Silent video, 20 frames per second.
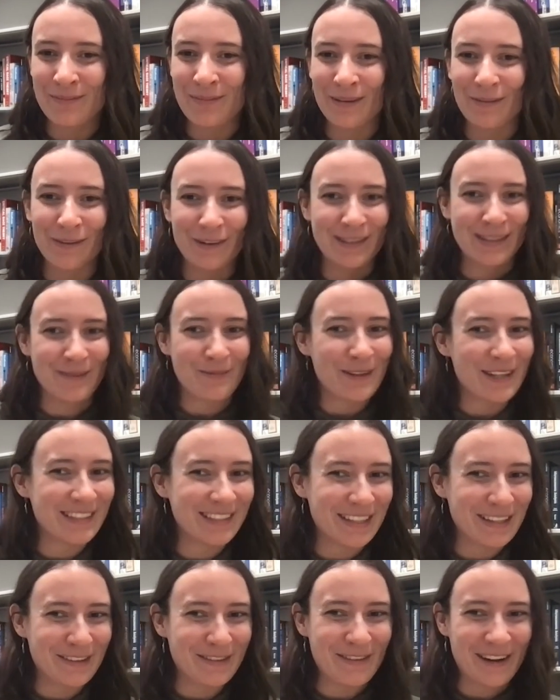but for some
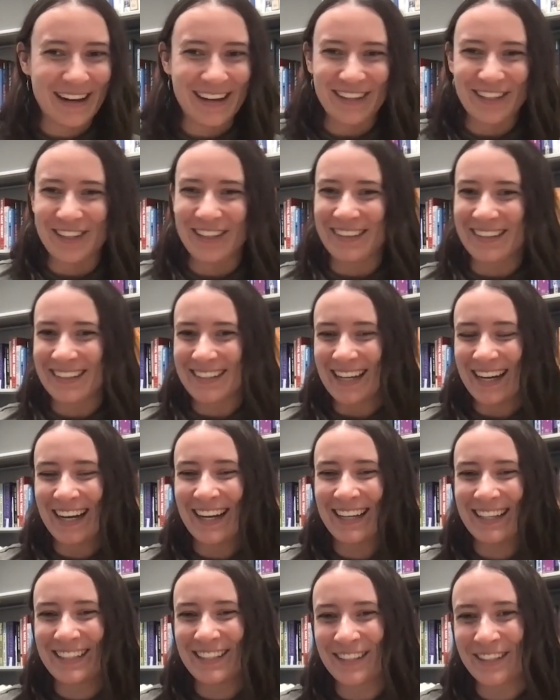reason, right, she
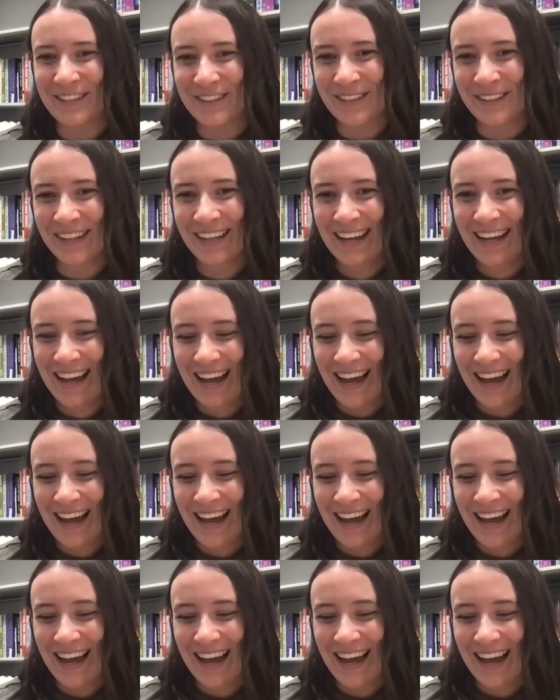decided to